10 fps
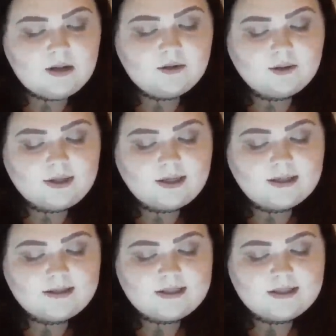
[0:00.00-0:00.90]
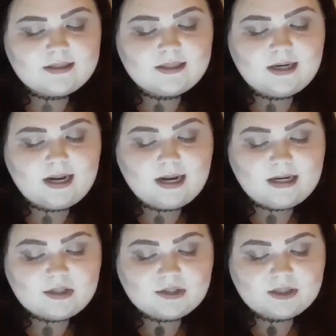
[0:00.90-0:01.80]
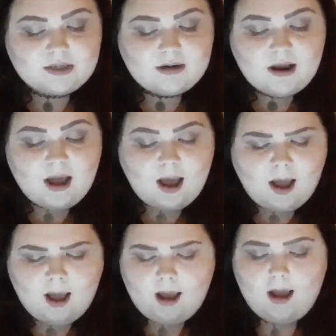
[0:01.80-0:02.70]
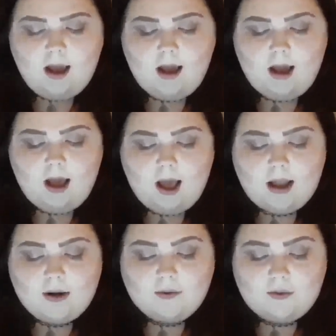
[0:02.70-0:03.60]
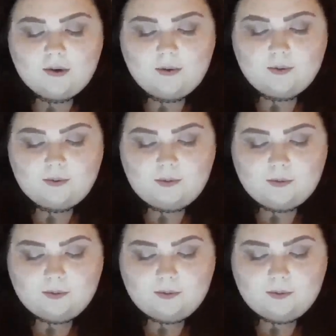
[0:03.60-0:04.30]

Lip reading: looking and sensed an ancient, I don't know